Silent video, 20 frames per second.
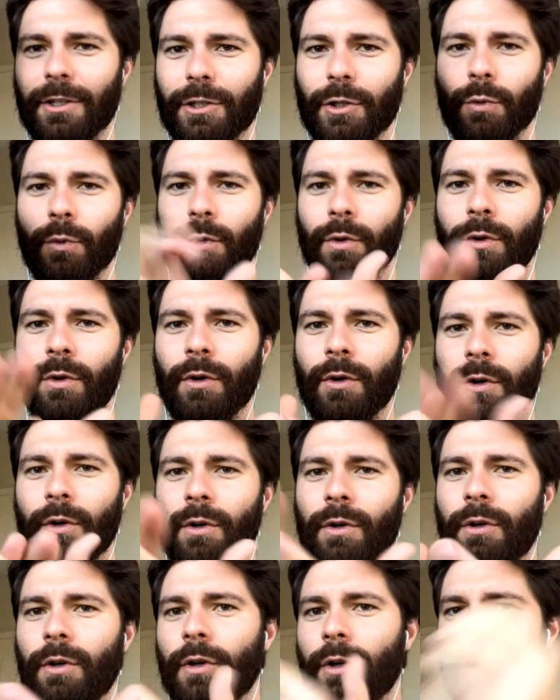U
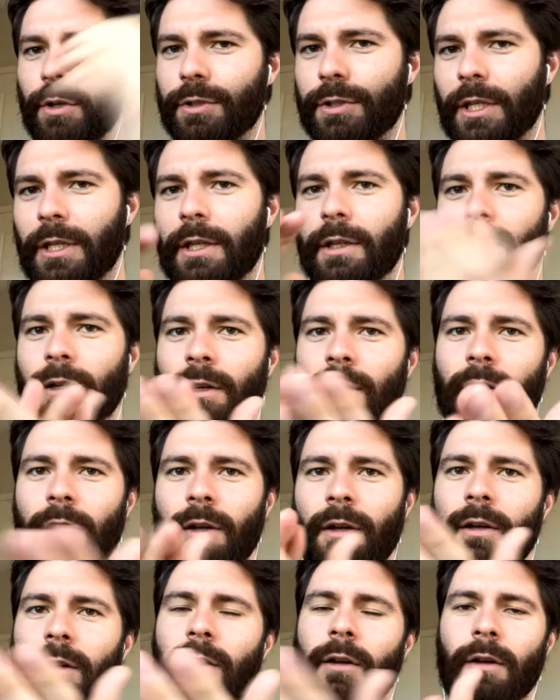C
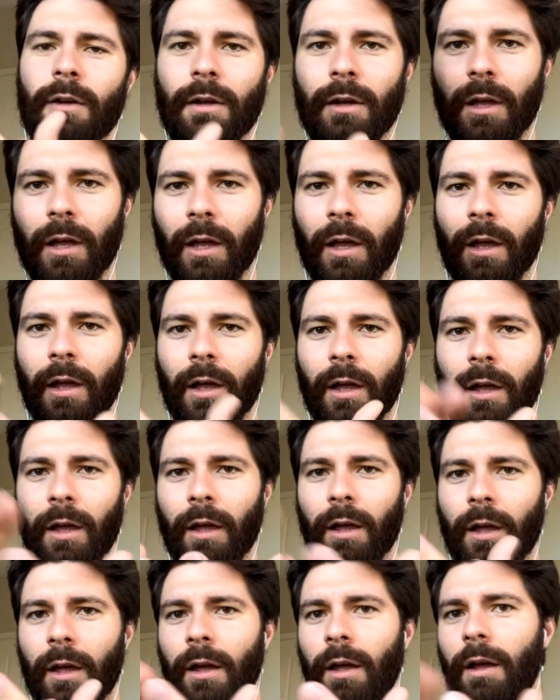
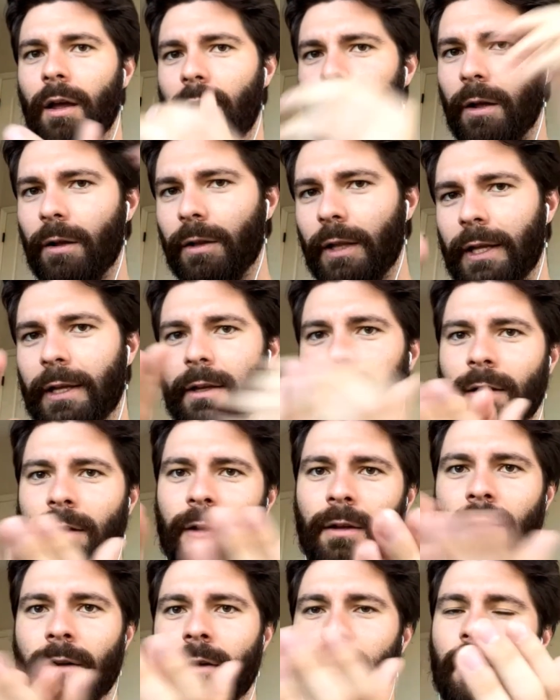L A.
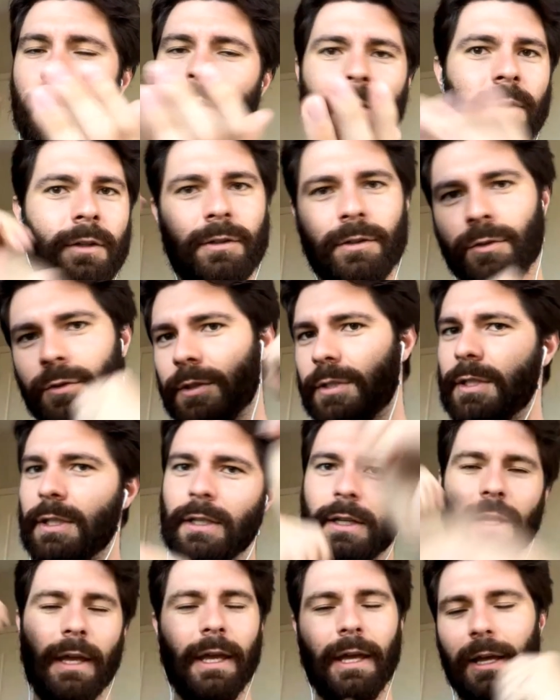
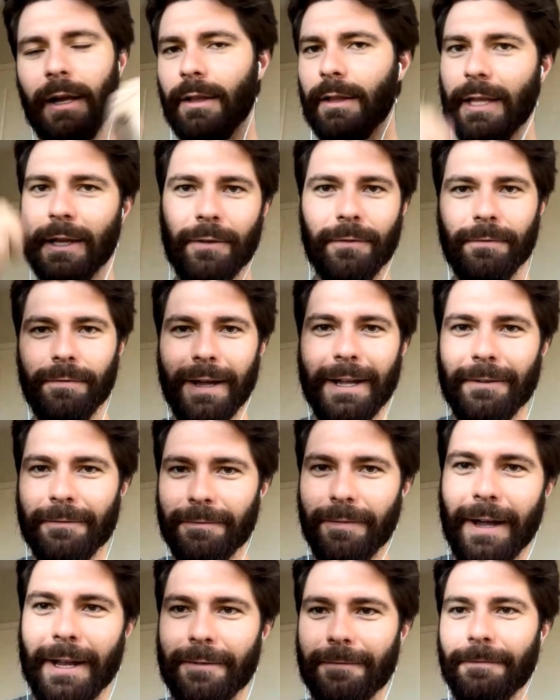UCLA, fight,
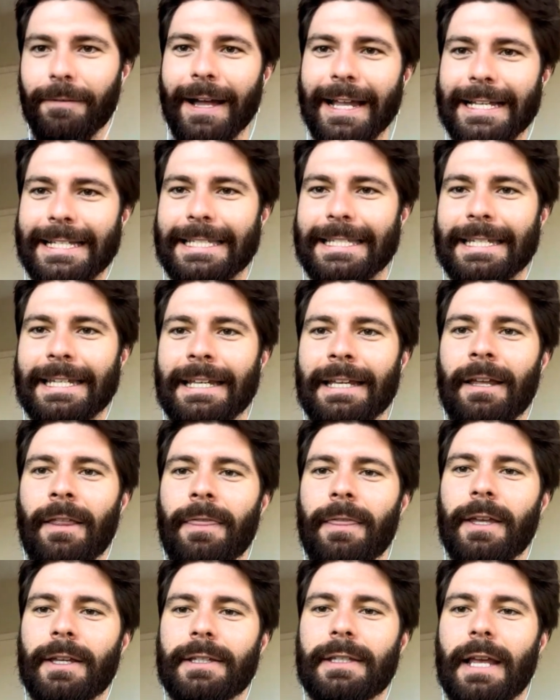fight, fight.
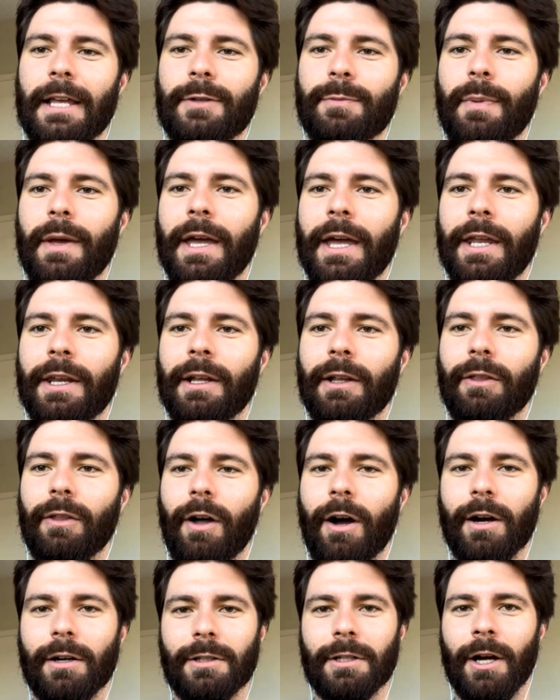This has been
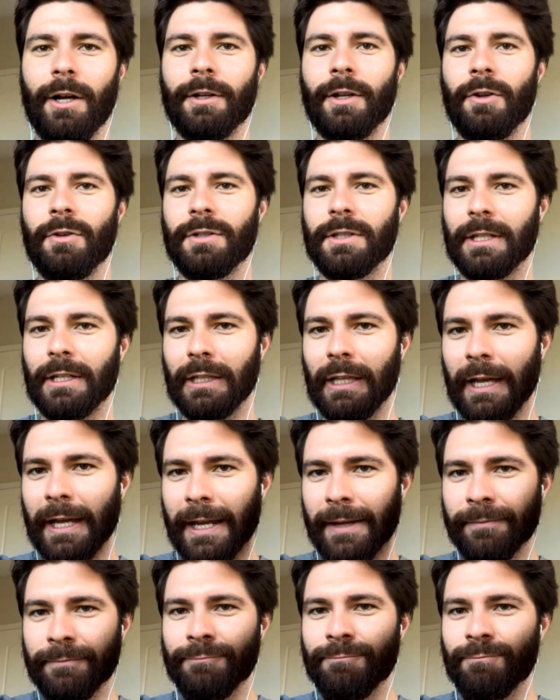Locked On
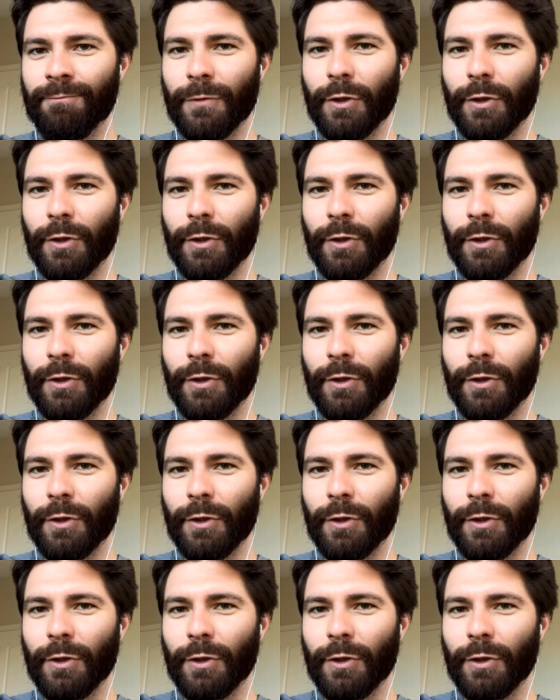UCLA.